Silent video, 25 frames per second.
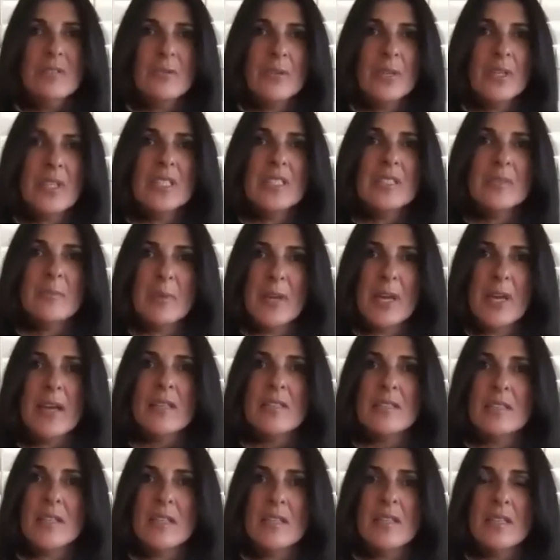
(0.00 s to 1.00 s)
really
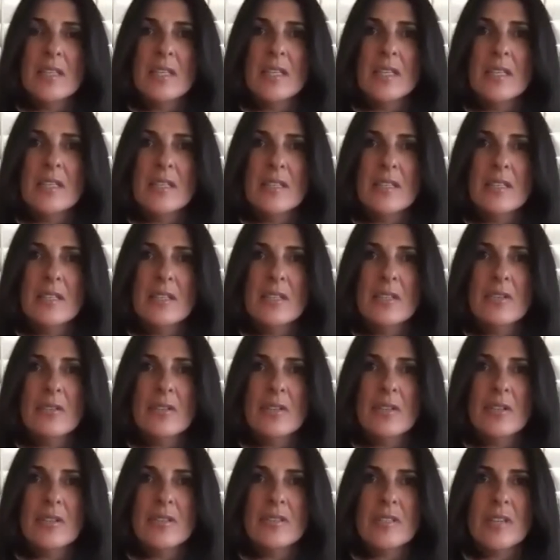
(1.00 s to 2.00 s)
depends. I think,
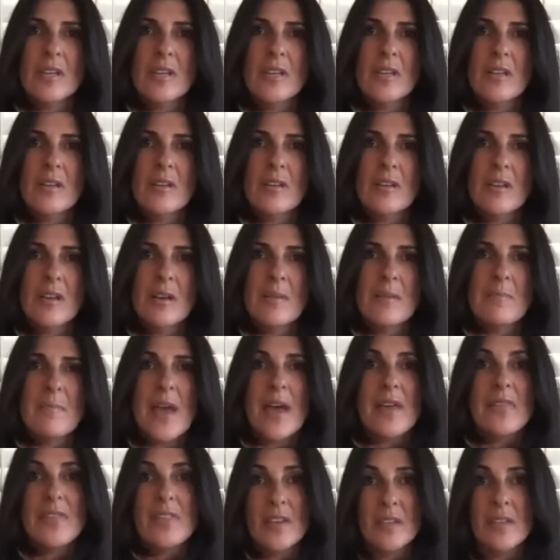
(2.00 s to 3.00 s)
there's a
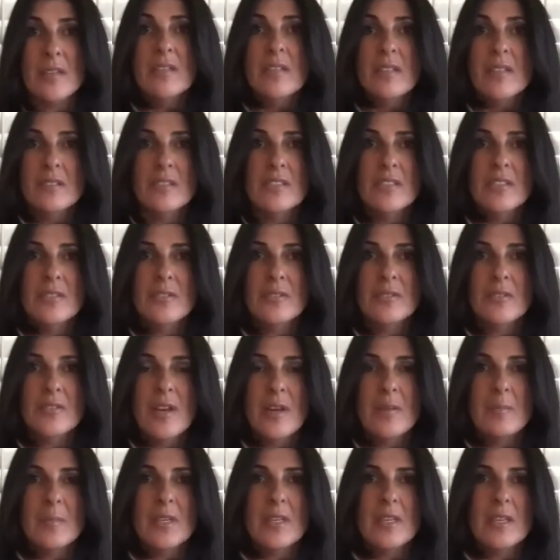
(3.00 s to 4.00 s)
method to
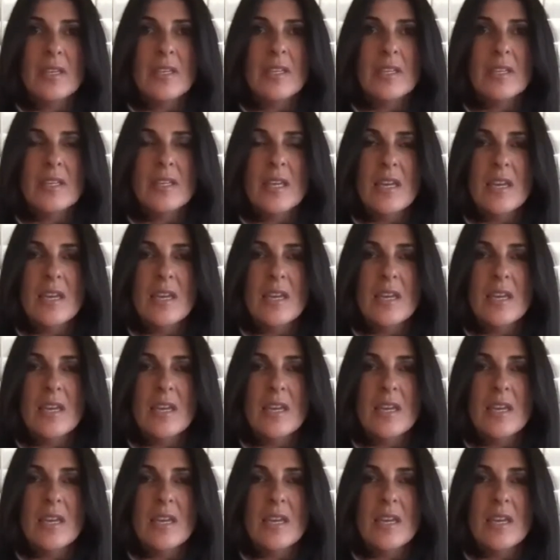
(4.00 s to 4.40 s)
coming in,